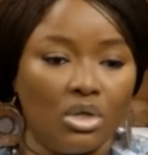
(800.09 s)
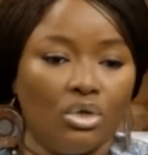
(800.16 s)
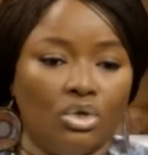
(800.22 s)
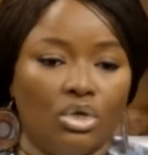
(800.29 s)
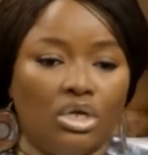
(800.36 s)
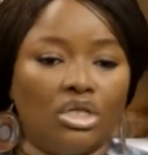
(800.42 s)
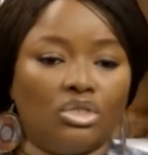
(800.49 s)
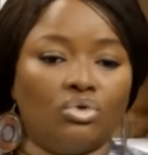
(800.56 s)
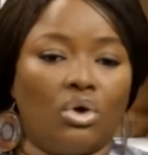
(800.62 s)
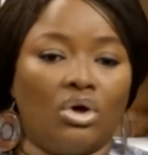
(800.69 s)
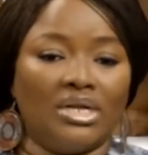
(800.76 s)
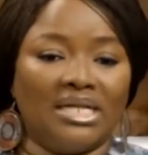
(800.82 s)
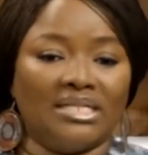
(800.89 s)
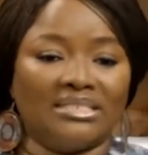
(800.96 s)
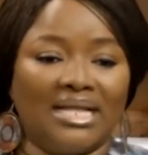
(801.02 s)
You need to
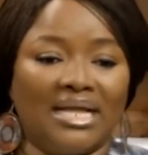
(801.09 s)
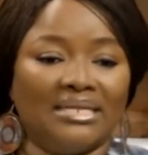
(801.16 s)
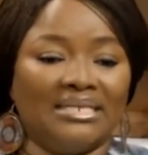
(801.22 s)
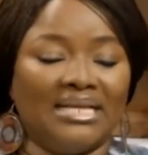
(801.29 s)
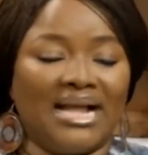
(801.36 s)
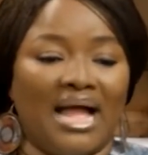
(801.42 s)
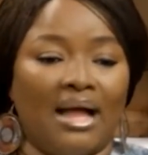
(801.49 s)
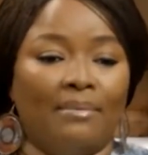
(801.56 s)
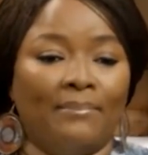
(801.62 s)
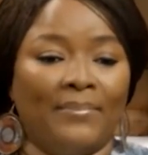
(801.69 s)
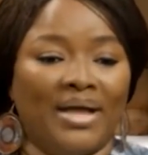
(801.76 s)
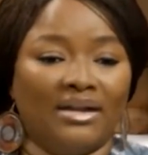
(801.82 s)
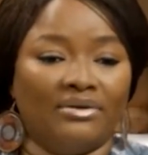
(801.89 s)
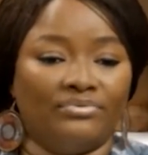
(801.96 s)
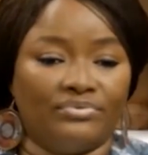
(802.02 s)
understand the
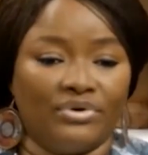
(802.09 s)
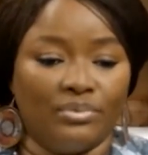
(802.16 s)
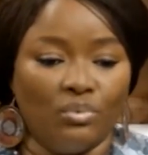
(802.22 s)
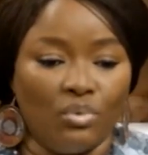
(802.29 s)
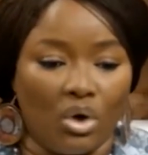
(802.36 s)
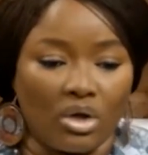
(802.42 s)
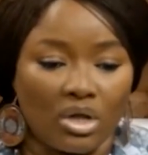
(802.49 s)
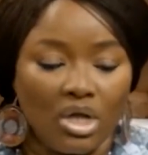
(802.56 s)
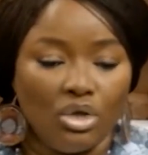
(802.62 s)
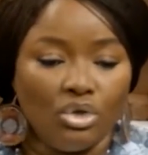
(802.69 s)
Kanban framework.